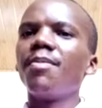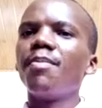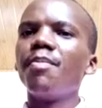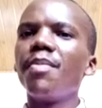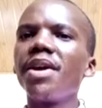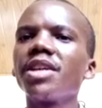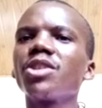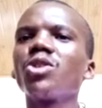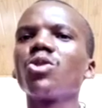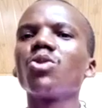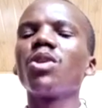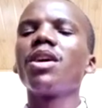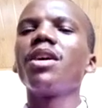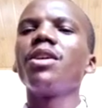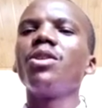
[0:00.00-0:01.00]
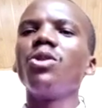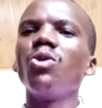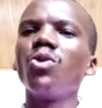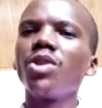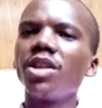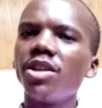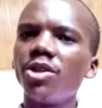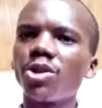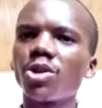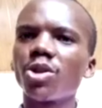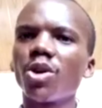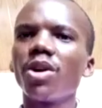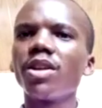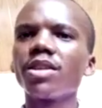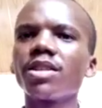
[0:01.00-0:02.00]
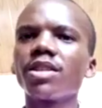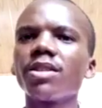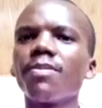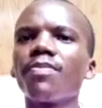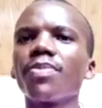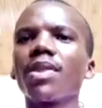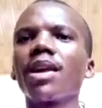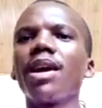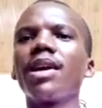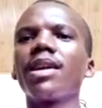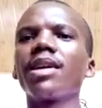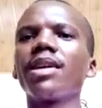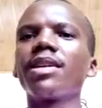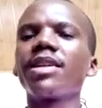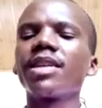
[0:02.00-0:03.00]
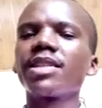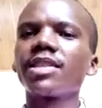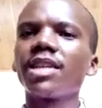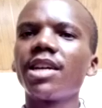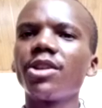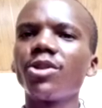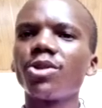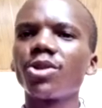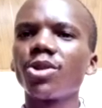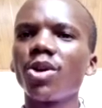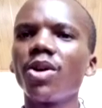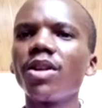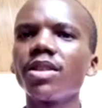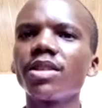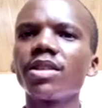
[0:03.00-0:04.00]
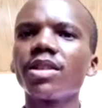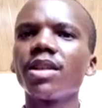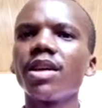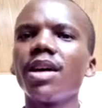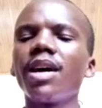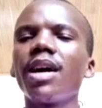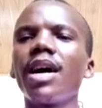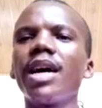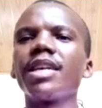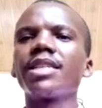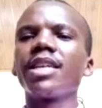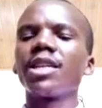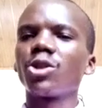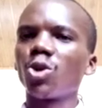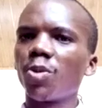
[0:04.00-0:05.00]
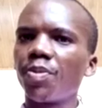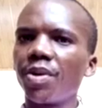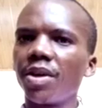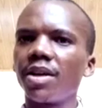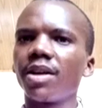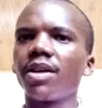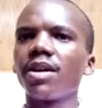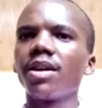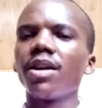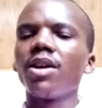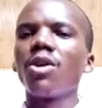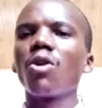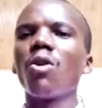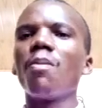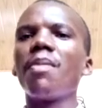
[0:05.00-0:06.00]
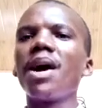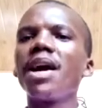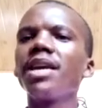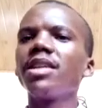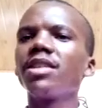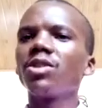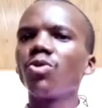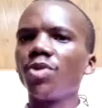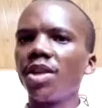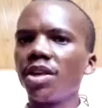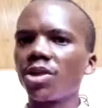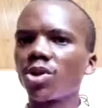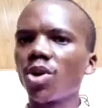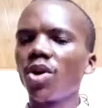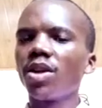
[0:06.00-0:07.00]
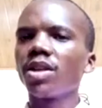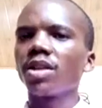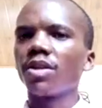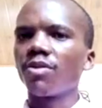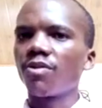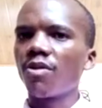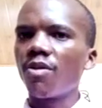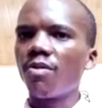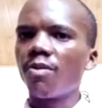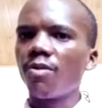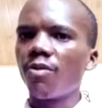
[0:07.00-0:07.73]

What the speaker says: Make sure you read salt and understand salt as a topic. Combine it with the salt in form.